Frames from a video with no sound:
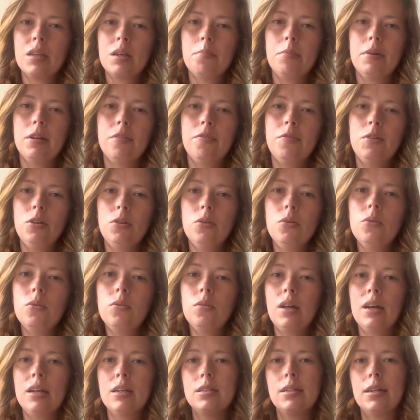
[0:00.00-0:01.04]
But if you
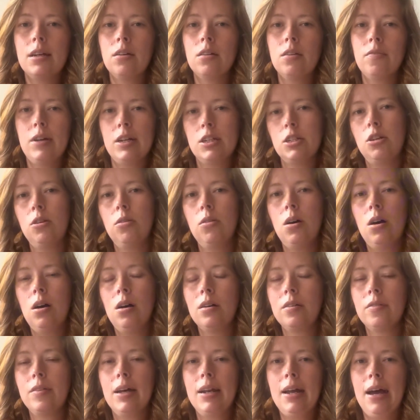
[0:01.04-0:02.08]
let it stay on the vine too
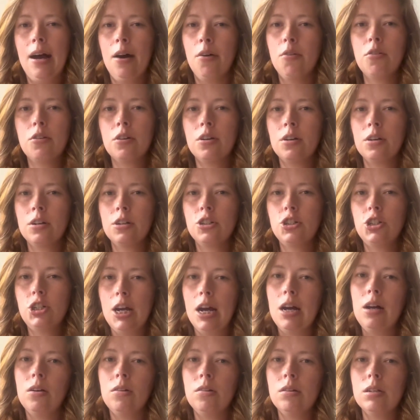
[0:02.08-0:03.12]
long, that outer
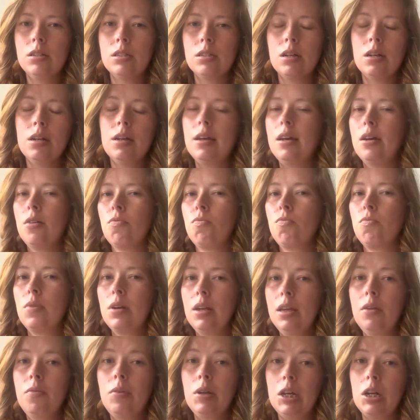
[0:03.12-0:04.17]
shell is going to get
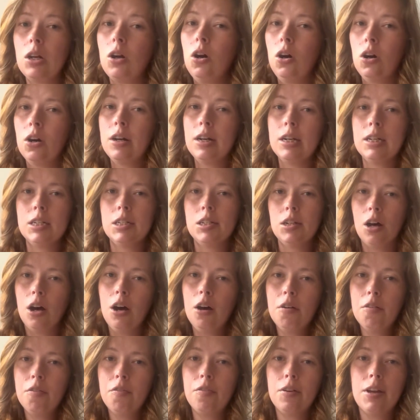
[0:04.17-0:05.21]
really, really hard and
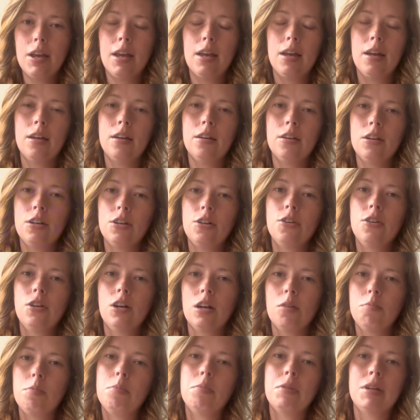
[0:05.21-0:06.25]
tough, and you're not
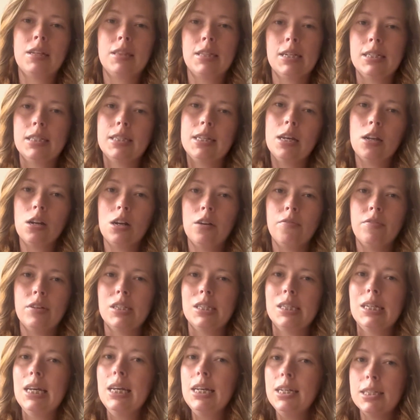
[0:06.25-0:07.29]
going to be able to get that skin off
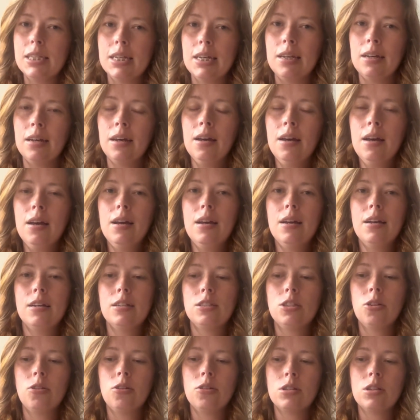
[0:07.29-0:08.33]
as easy. And
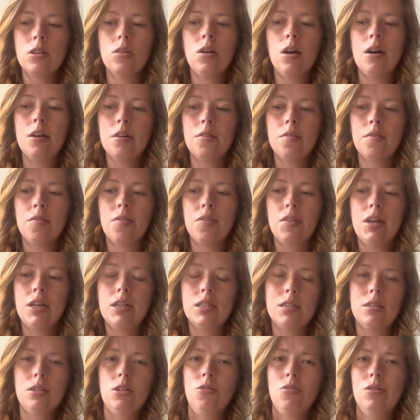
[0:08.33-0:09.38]
so there's a lot of
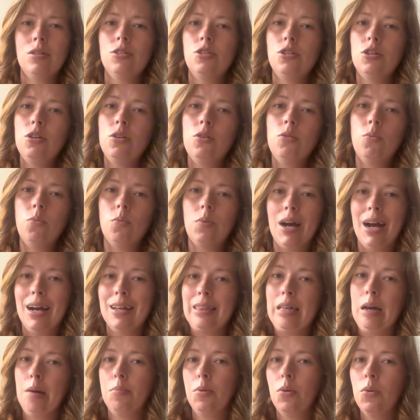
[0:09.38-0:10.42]
things that you can do
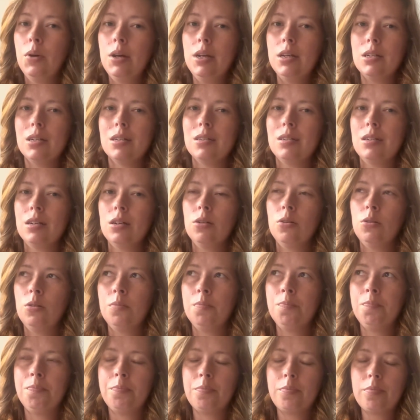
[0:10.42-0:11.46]
at that point to still